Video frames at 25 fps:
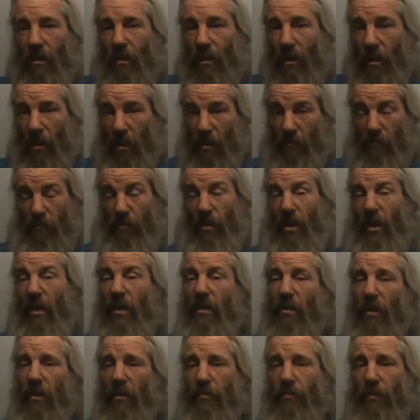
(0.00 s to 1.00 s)
and it really
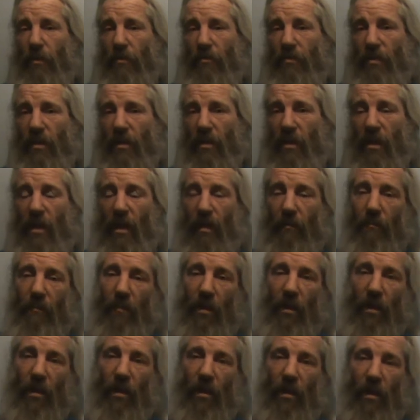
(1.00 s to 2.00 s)
does boost it up.
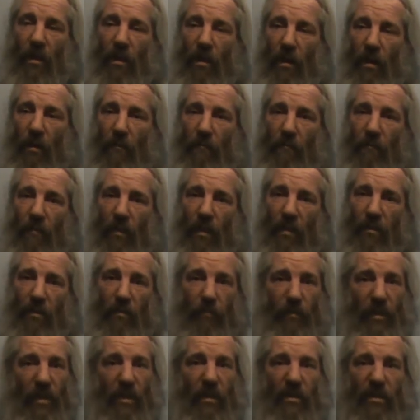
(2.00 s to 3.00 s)
So
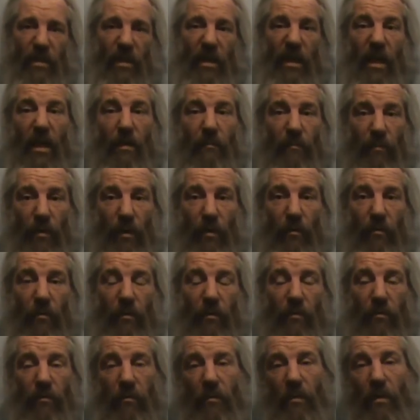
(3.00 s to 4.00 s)
when he does a kit brew,
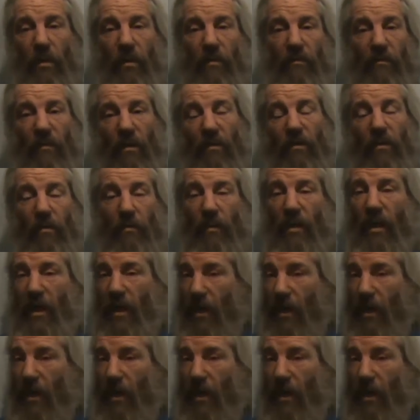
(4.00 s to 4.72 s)
he'll throw some of that